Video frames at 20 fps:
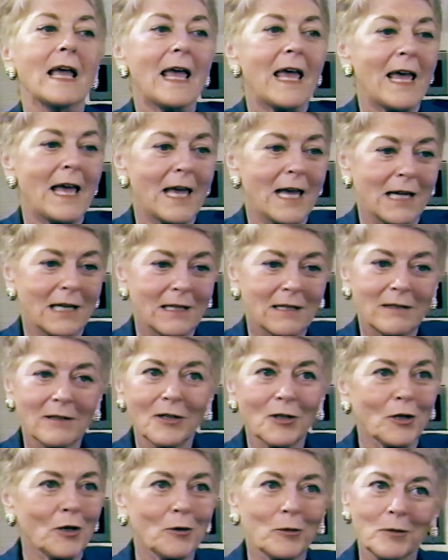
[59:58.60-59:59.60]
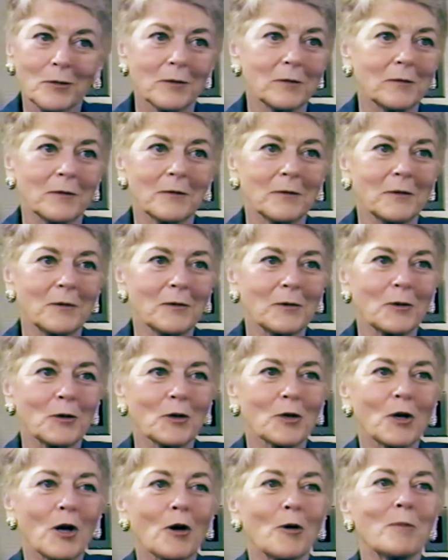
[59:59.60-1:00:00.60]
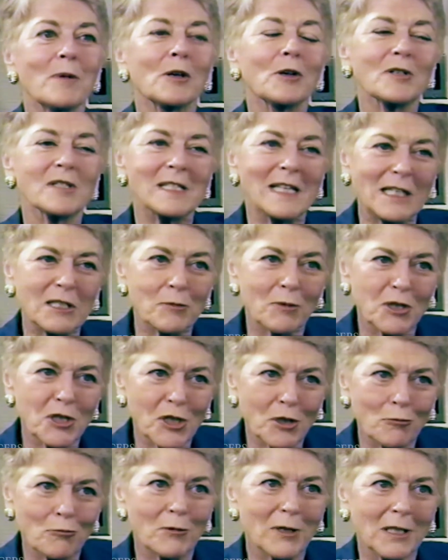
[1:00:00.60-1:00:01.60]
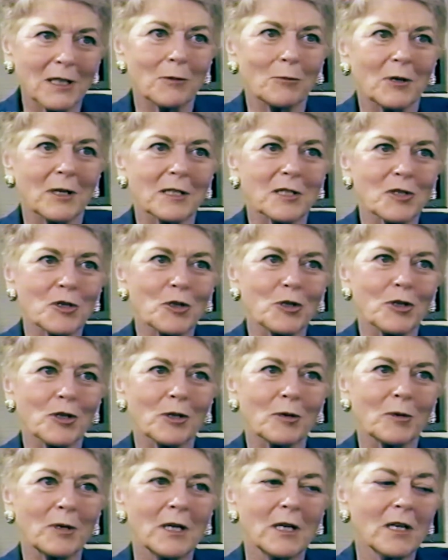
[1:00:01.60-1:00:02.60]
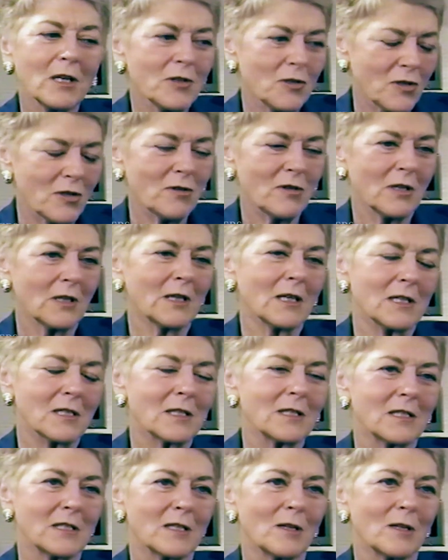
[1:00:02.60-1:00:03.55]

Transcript: and, you know, go, because that's what she really wants to do. So I guess in